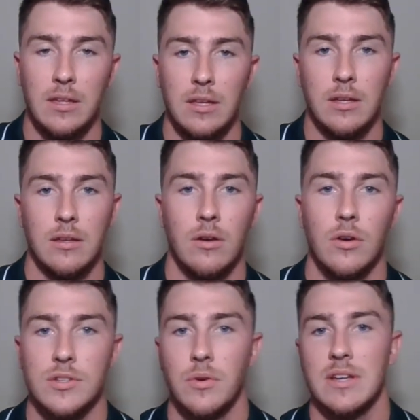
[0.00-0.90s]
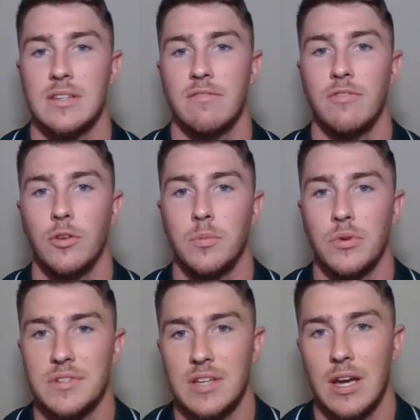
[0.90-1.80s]
It also has a foldable
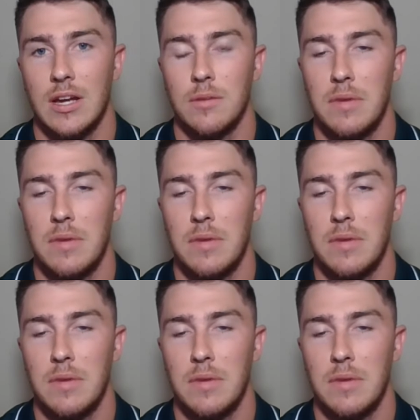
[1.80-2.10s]
design,